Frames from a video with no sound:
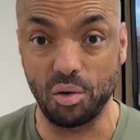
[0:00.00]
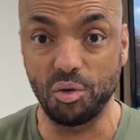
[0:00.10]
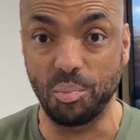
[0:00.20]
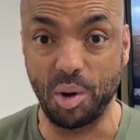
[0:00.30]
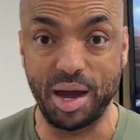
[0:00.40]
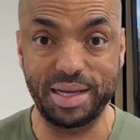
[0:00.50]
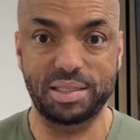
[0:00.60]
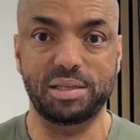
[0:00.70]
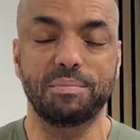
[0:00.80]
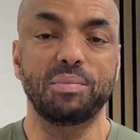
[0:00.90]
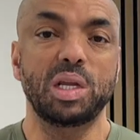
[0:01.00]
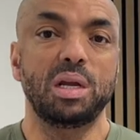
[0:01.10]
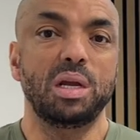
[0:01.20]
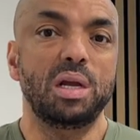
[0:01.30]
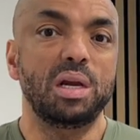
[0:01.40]
on the bikes.
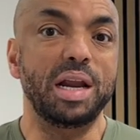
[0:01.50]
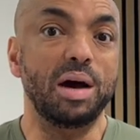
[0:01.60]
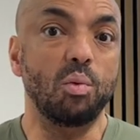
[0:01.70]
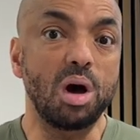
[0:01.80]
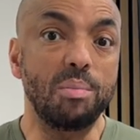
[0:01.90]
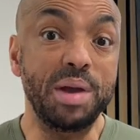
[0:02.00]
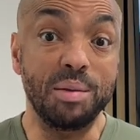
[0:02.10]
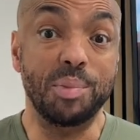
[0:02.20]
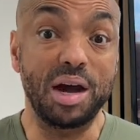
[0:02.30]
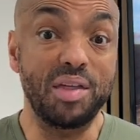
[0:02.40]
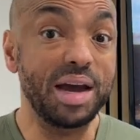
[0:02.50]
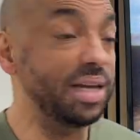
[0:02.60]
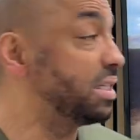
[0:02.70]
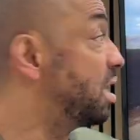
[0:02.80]
Now, what I mean by that is